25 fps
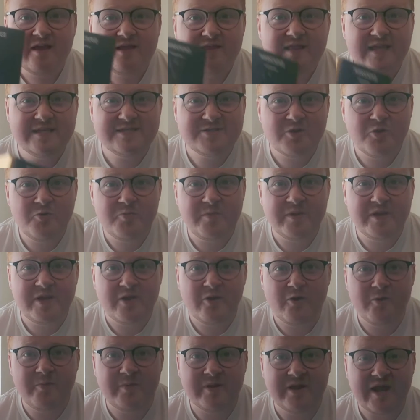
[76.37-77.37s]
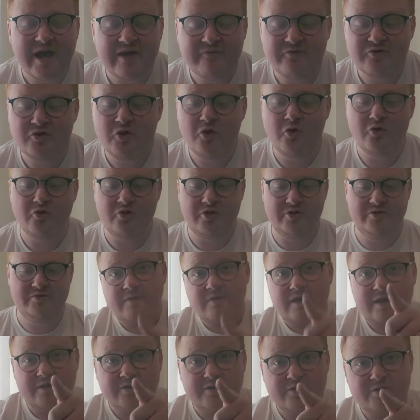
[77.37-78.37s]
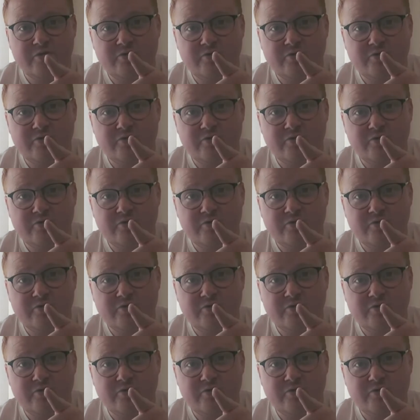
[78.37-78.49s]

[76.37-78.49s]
Let's open it up and have a look. Right, I'm going to